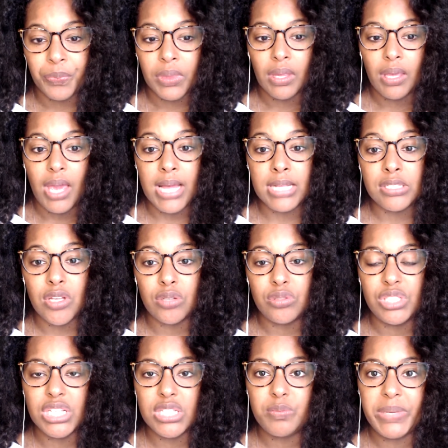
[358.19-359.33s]
And so
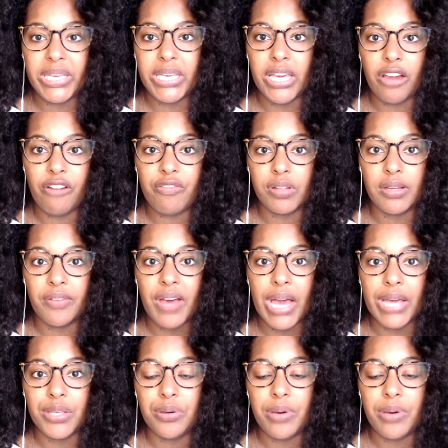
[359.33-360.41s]
just be careful of how you